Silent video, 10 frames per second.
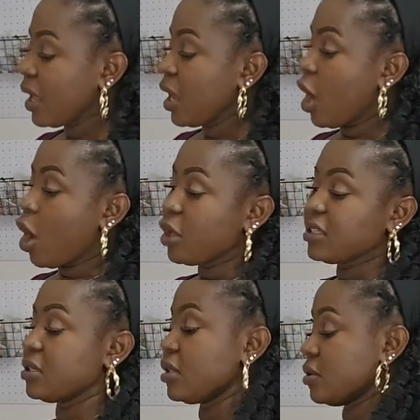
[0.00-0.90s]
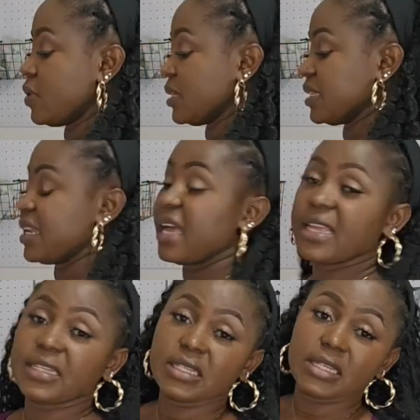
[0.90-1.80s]
All these other ones that I
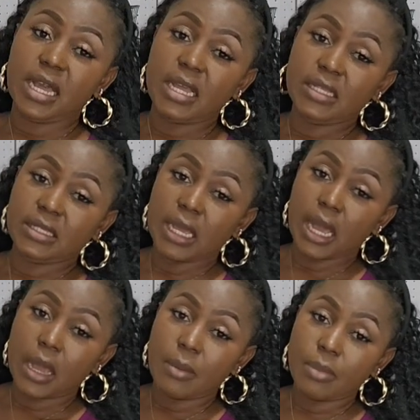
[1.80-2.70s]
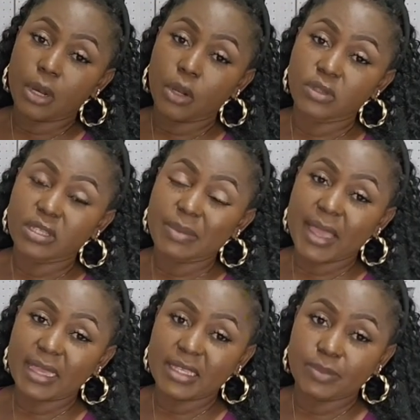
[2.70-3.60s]
did not close the
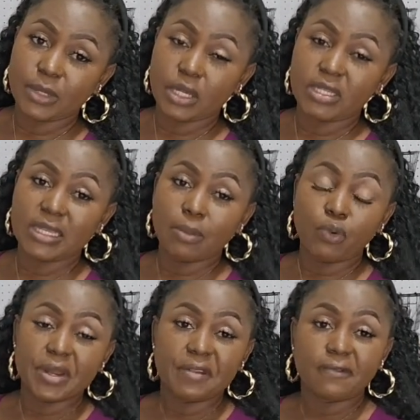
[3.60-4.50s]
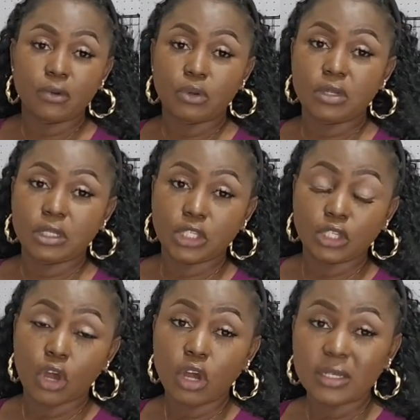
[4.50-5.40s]
bag is because I'm waiting for the
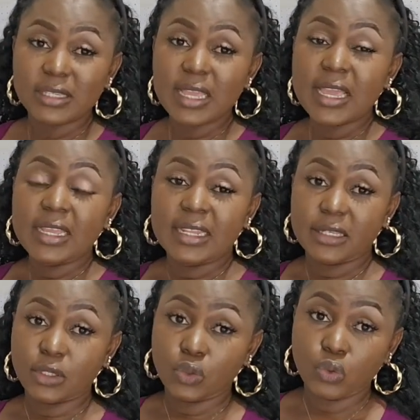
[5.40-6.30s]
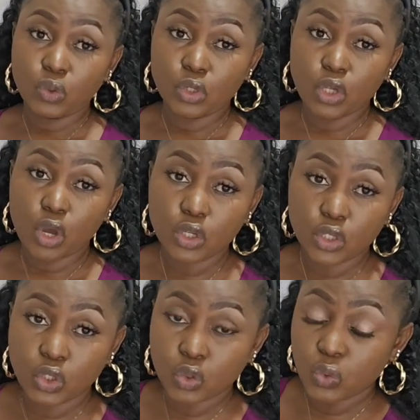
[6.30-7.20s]
socks. There's a tutu socks
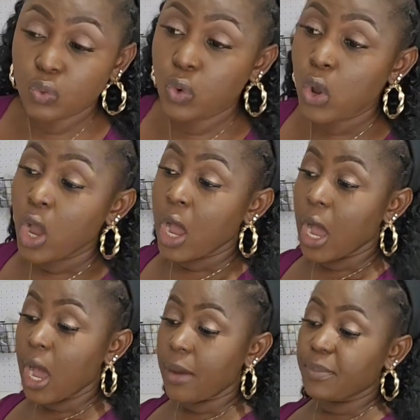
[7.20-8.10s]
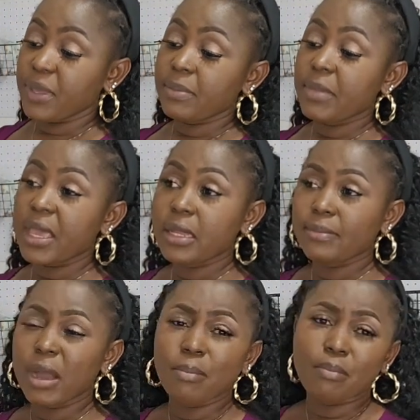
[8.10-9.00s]
to be made.
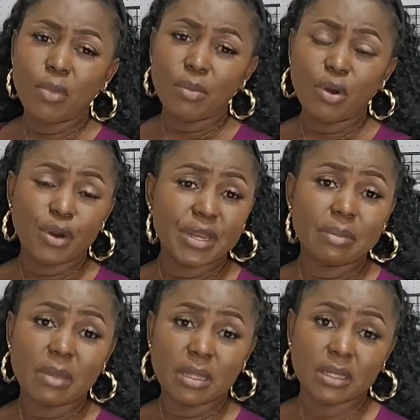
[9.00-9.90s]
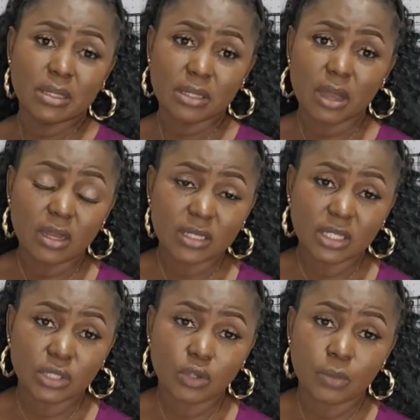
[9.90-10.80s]
My mom already made the socks.
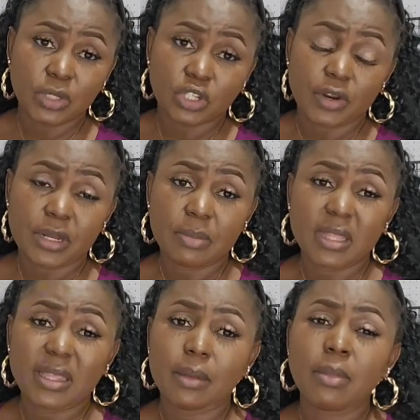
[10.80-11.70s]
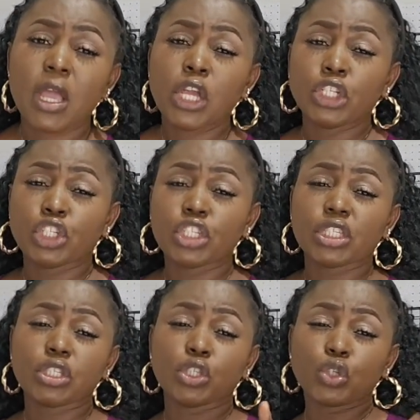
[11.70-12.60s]
She told me she already made them.
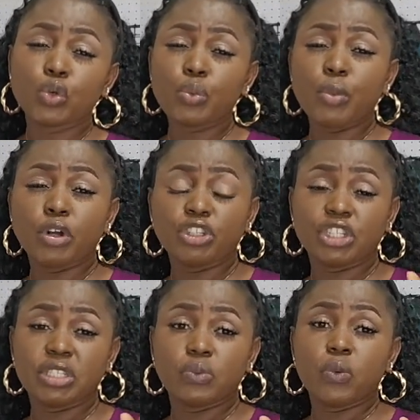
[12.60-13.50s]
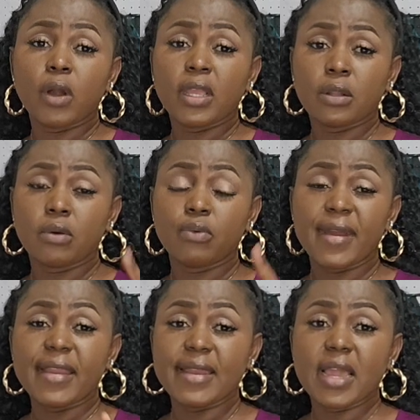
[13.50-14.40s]
Just two more she's working on
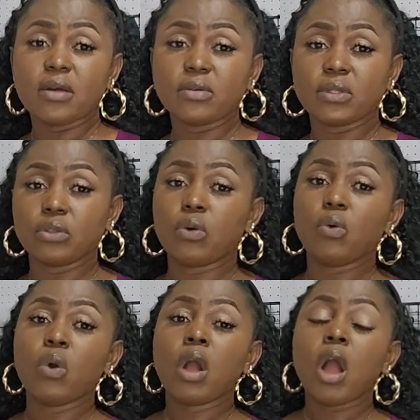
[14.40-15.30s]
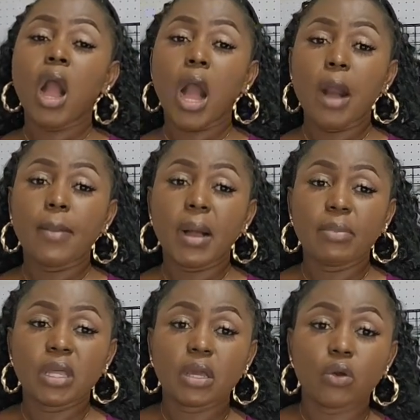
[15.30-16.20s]
right now. So I'm
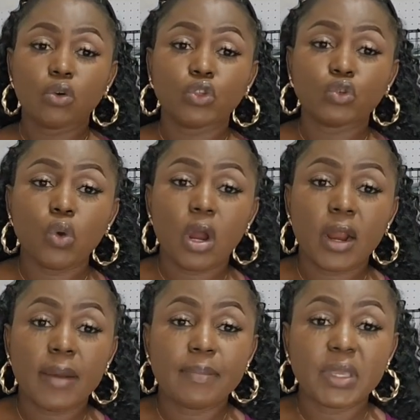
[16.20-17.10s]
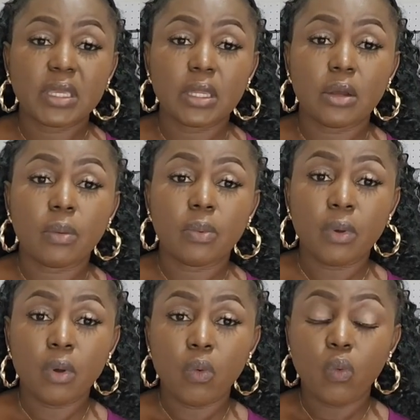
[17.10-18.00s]
gonna go to her and pick it up
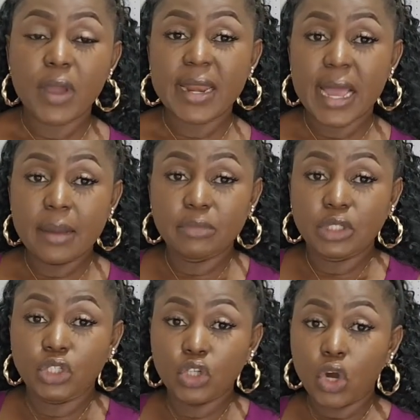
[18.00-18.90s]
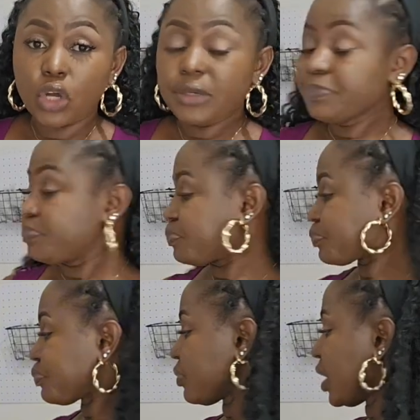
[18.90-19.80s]
when I'm done.
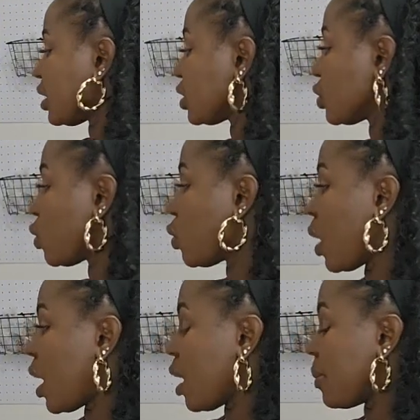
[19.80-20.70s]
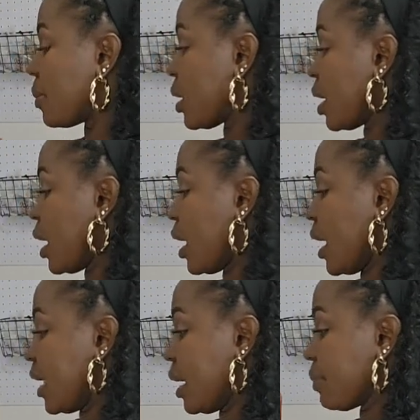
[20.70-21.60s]
So
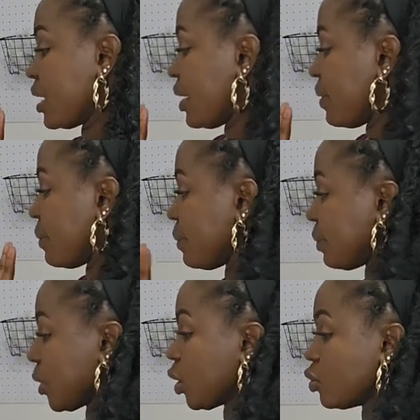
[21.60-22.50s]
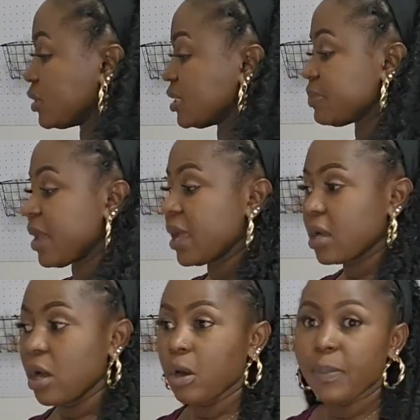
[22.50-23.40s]
and I'm gonna close this bag
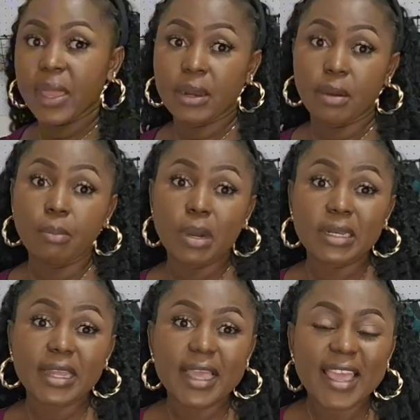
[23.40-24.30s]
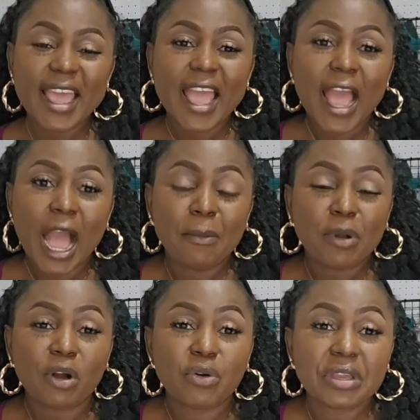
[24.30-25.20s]
up, and on Monday I'm
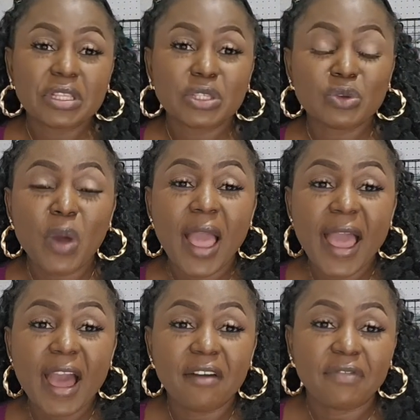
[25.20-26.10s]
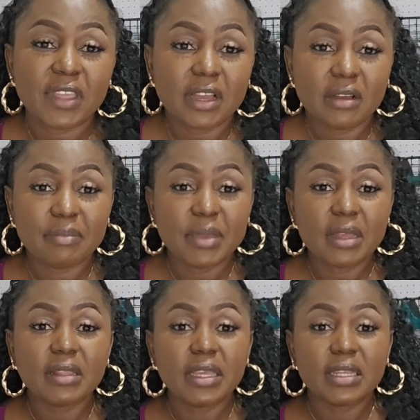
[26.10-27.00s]
going to have the
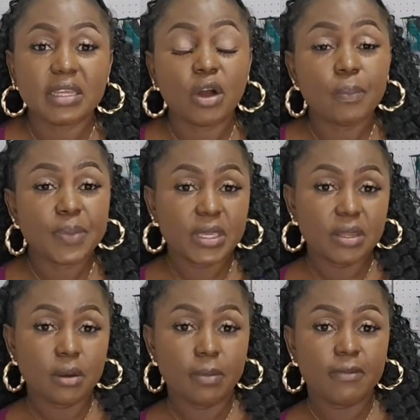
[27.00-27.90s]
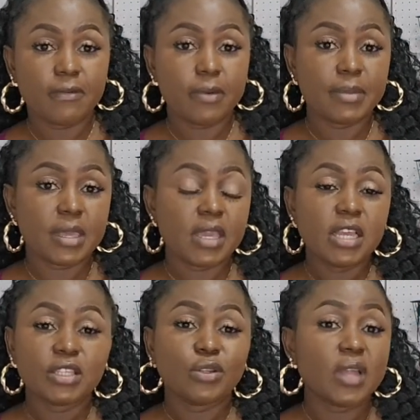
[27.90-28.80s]
mail lady come pick it up for me.
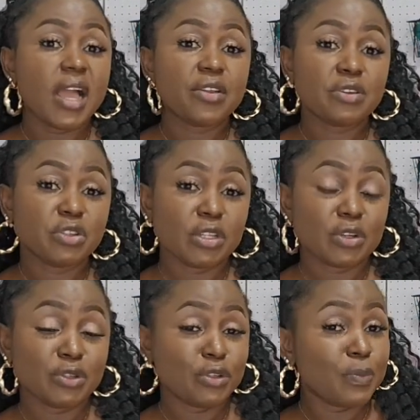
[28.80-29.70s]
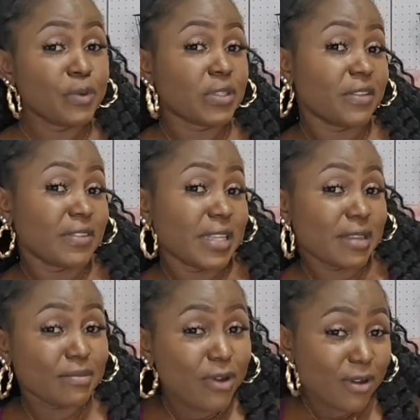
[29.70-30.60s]
So now I don't usually go to the post office
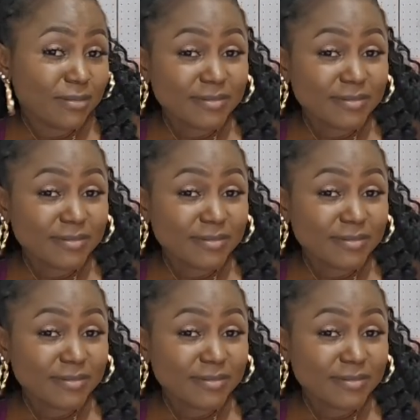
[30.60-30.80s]
anymore.